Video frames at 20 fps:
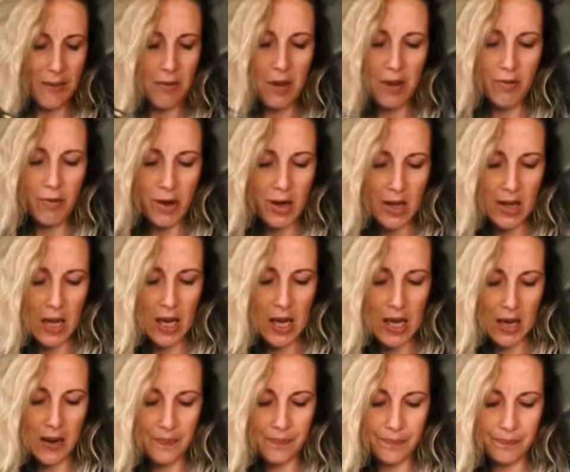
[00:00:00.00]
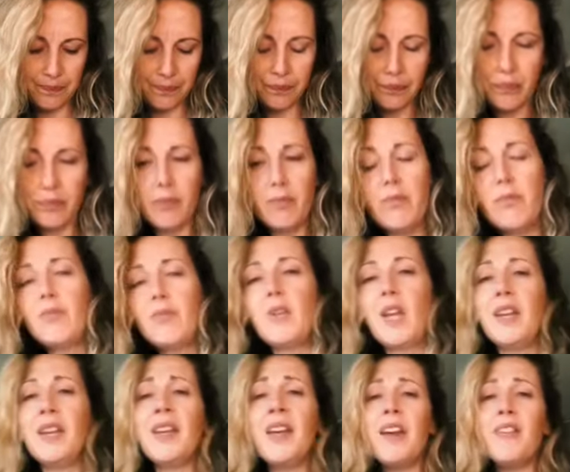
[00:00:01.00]
the right key.
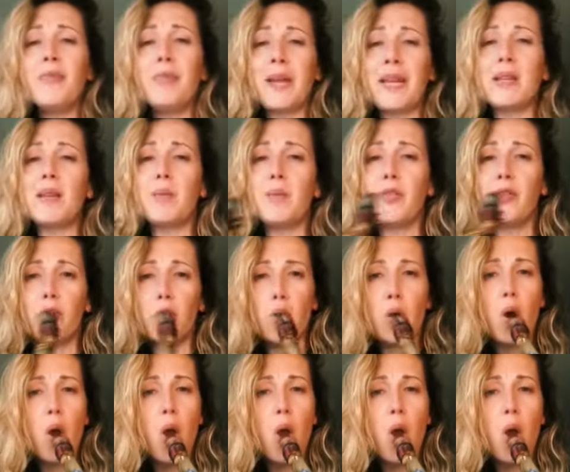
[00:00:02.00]
And I have played it before.